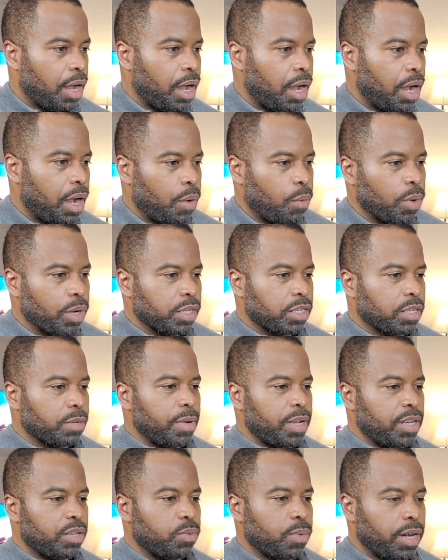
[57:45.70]
Uh, what is
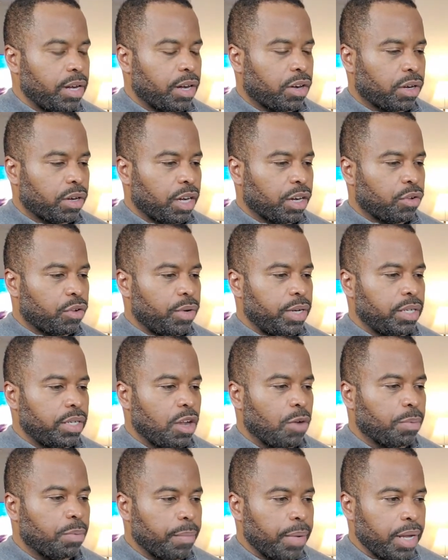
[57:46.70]
the best way to increase
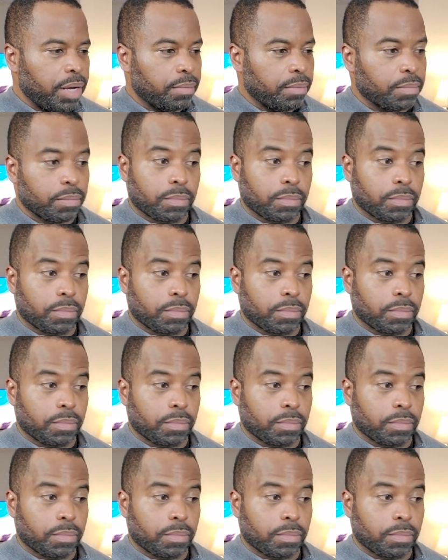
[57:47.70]
dopamine?